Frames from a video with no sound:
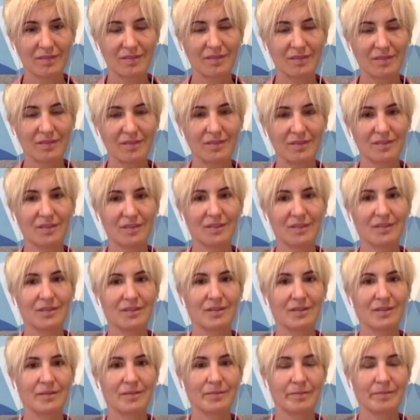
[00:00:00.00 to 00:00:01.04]

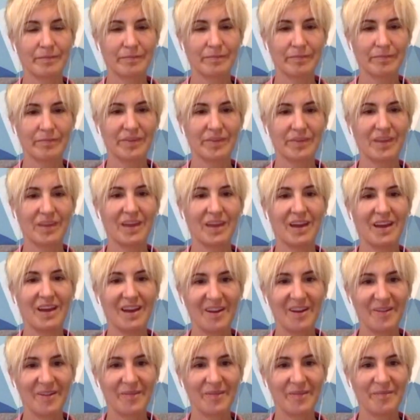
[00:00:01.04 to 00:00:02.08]

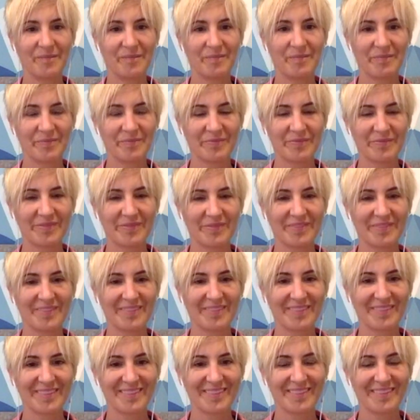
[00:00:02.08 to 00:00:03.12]

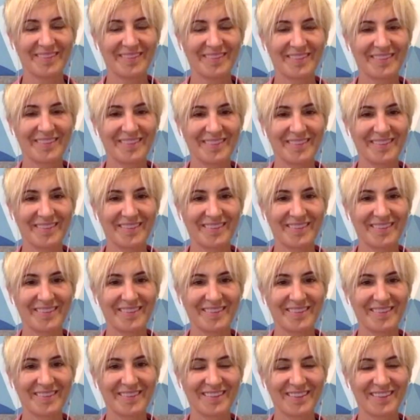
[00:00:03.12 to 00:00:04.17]

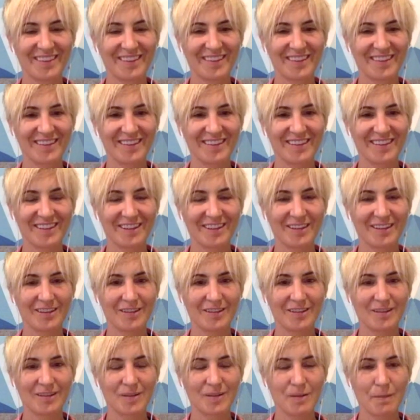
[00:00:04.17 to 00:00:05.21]

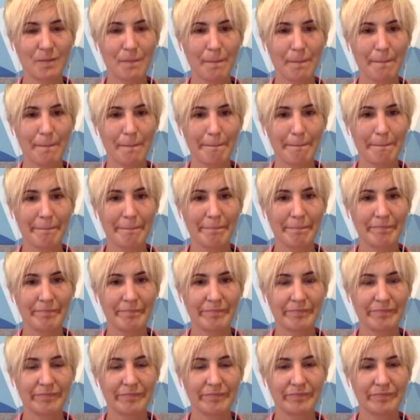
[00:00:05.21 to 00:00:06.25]

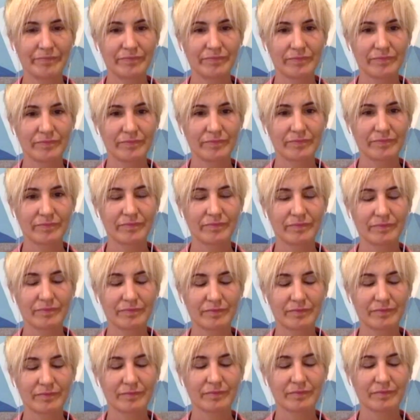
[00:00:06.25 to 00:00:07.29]

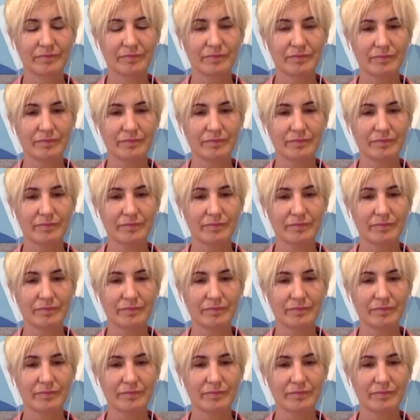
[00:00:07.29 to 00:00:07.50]
No words are spoken by the person on screen.